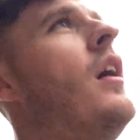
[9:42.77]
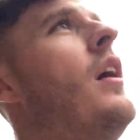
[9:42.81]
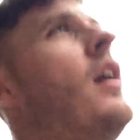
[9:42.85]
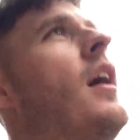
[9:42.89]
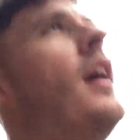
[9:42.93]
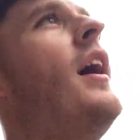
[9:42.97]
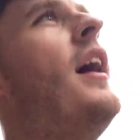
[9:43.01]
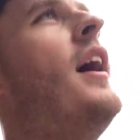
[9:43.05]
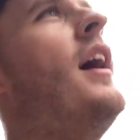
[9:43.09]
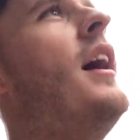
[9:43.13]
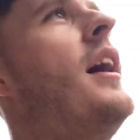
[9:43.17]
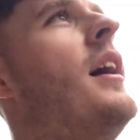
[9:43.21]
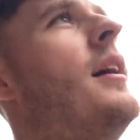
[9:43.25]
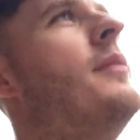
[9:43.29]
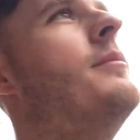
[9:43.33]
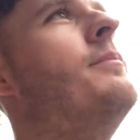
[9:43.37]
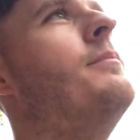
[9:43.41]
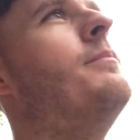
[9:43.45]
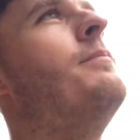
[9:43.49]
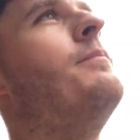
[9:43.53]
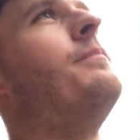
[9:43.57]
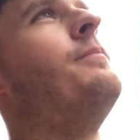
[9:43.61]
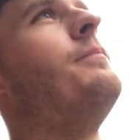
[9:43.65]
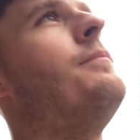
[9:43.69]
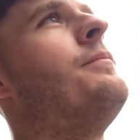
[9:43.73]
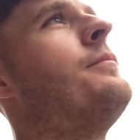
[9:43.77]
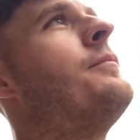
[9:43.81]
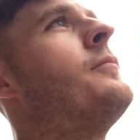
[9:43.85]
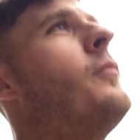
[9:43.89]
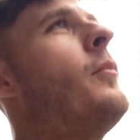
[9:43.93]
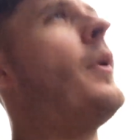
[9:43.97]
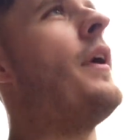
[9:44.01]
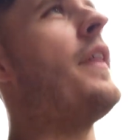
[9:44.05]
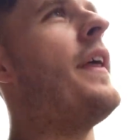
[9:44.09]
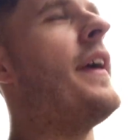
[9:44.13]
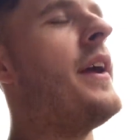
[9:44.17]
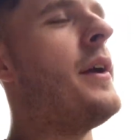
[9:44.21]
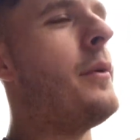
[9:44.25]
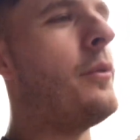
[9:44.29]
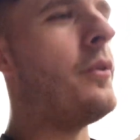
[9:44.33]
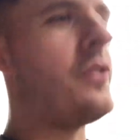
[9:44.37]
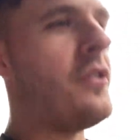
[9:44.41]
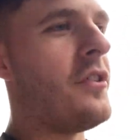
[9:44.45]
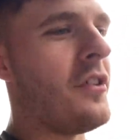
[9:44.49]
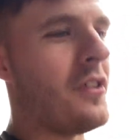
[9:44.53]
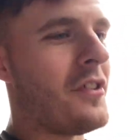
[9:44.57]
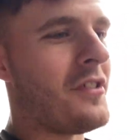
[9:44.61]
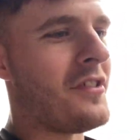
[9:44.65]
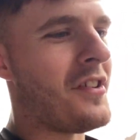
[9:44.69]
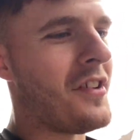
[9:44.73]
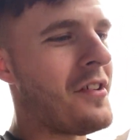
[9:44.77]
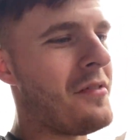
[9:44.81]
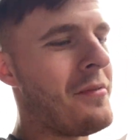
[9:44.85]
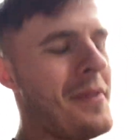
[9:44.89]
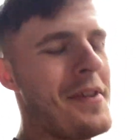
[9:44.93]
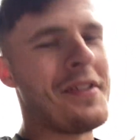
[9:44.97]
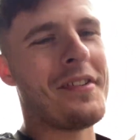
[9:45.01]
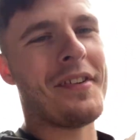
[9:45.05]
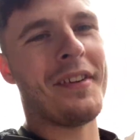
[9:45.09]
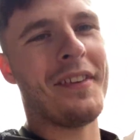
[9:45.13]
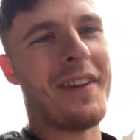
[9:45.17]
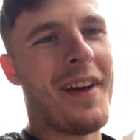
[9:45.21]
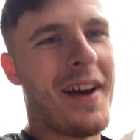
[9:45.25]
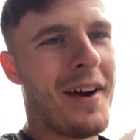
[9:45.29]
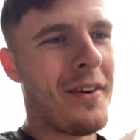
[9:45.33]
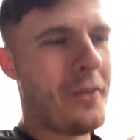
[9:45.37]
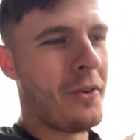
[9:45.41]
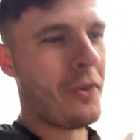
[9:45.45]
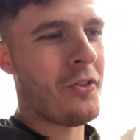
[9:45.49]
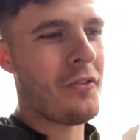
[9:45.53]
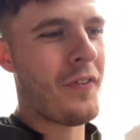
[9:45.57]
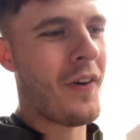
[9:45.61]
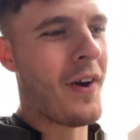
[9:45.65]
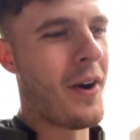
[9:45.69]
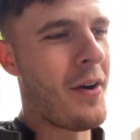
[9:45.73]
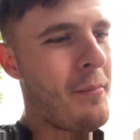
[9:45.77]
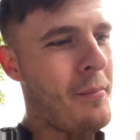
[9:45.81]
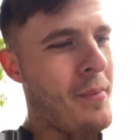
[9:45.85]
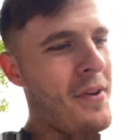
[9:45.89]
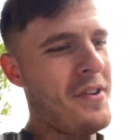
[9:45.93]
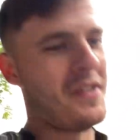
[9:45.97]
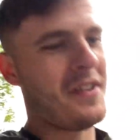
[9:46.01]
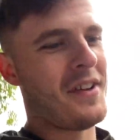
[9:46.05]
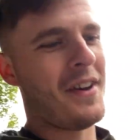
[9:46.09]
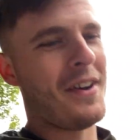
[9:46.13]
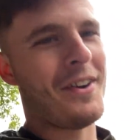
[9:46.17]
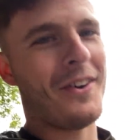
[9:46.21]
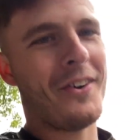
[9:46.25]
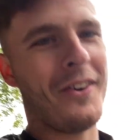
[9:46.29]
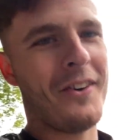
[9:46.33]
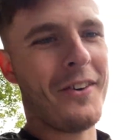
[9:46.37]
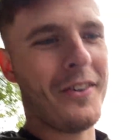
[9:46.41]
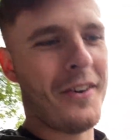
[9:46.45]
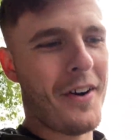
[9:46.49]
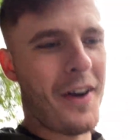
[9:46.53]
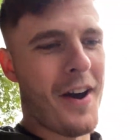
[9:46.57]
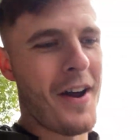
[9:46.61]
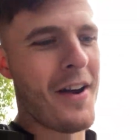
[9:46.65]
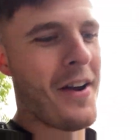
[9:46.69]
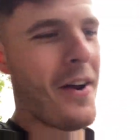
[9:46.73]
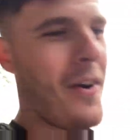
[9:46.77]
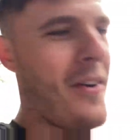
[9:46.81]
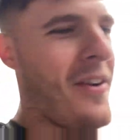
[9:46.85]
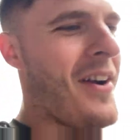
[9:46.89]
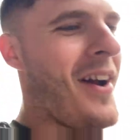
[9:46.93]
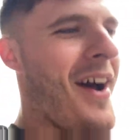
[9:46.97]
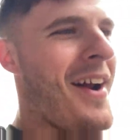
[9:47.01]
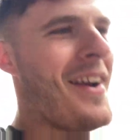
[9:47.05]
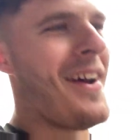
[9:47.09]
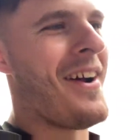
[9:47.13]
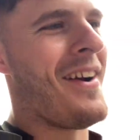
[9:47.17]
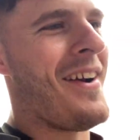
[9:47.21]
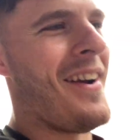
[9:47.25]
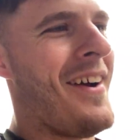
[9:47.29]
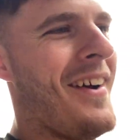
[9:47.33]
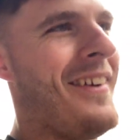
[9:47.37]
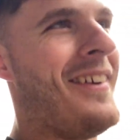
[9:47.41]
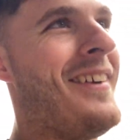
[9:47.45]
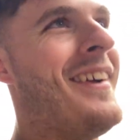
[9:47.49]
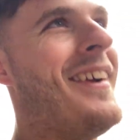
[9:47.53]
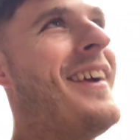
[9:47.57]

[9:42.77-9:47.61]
Um, whether he was just dismissing that it was very busy or I don't I don't know.